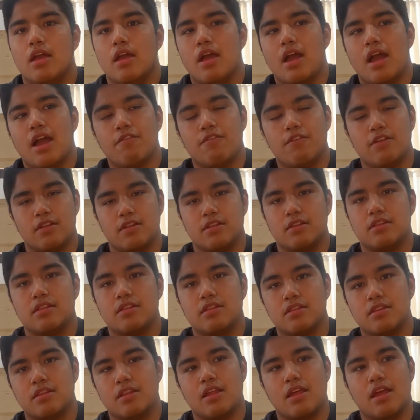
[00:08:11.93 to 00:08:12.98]
I feel
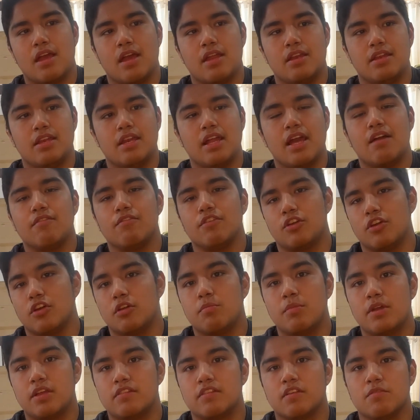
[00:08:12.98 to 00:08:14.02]
I need to have a good
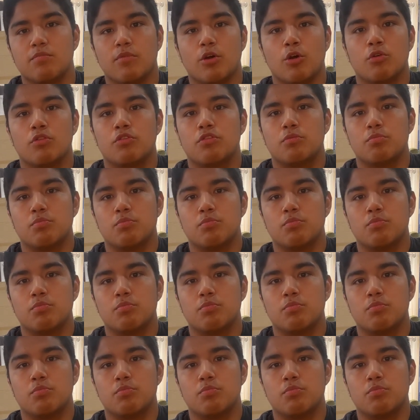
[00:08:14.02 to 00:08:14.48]
mix of both